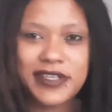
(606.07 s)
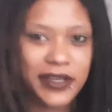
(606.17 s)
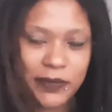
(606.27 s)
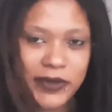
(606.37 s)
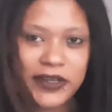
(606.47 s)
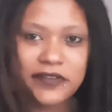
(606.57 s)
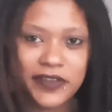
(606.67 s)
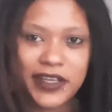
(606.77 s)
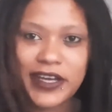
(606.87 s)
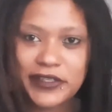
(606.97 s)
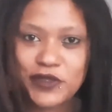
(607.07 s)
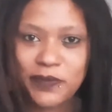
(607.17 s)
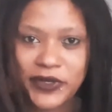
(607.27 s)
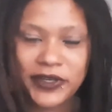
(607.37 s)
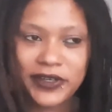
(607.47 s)
tip of the
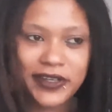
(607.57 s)
iceberg.